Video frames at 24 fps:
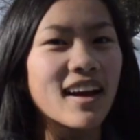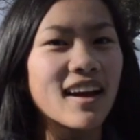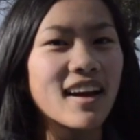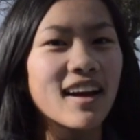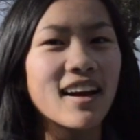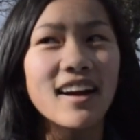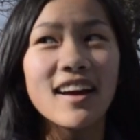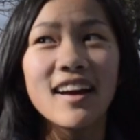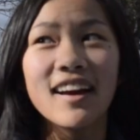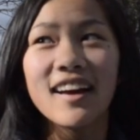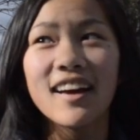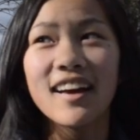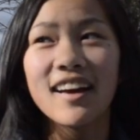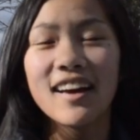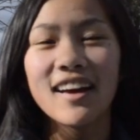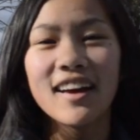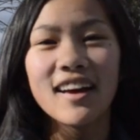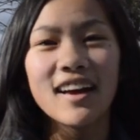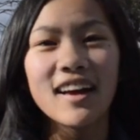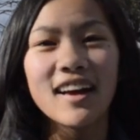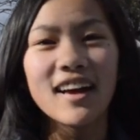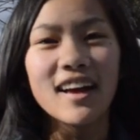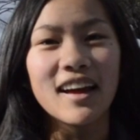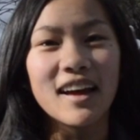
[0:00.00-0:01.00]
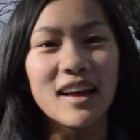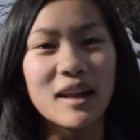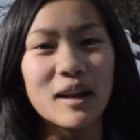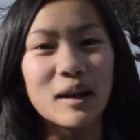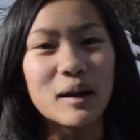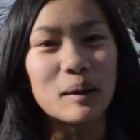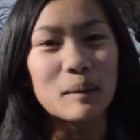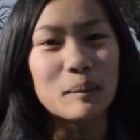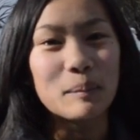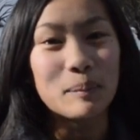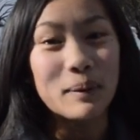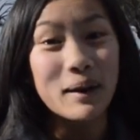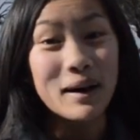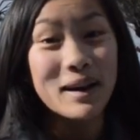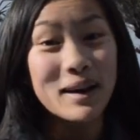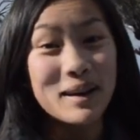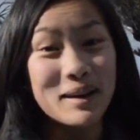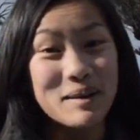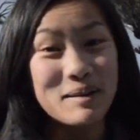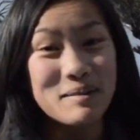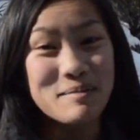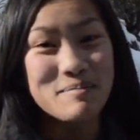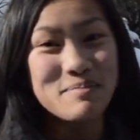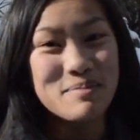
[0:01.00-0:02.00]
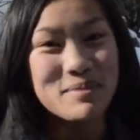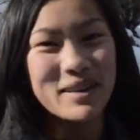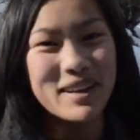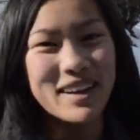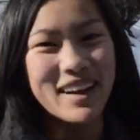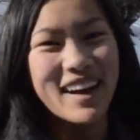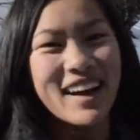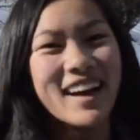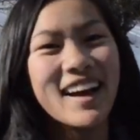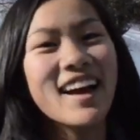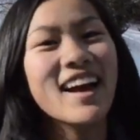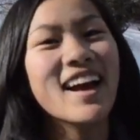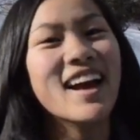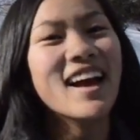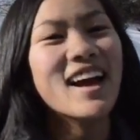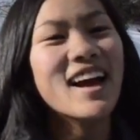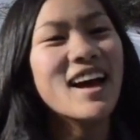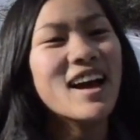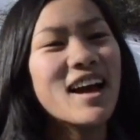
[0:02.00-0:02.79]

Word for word: a pipe. And the pipe. Where?